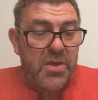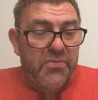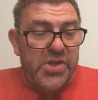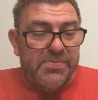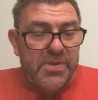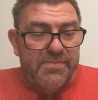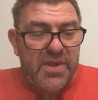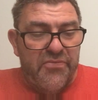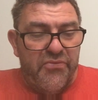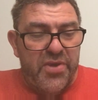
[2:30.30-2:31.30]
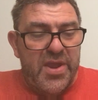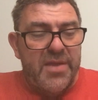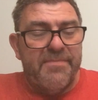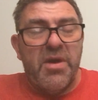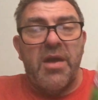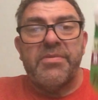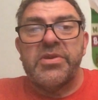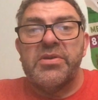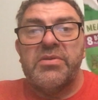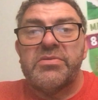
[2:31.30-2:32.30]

Richmond meat-free barbecue